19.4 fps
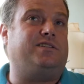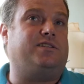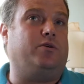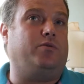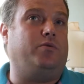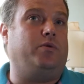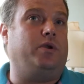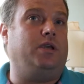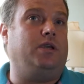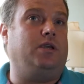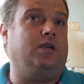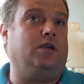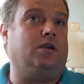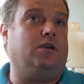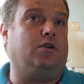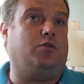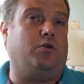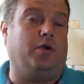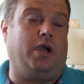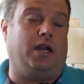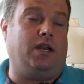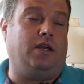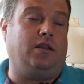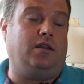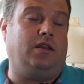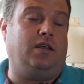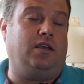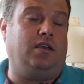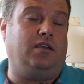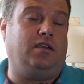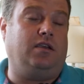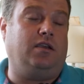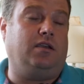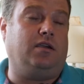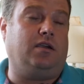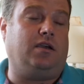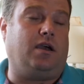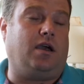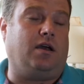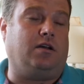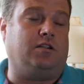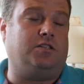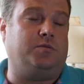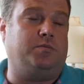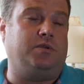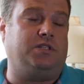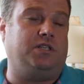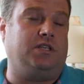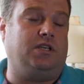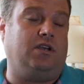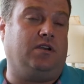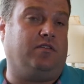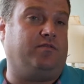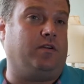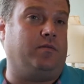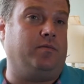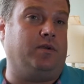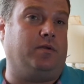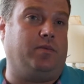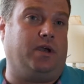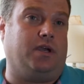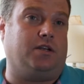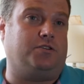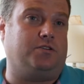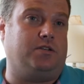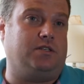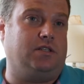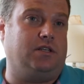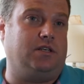so we created the LGBT affirming pantries